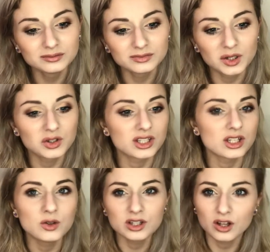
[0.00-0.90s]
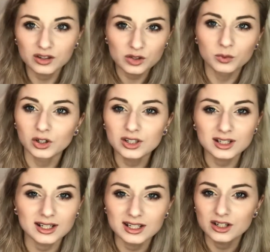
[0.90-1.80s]
They were just using all these words and
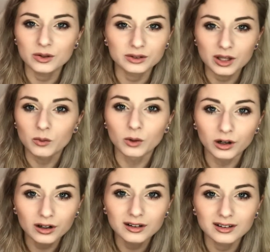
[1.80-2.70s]
I didn't know what they were.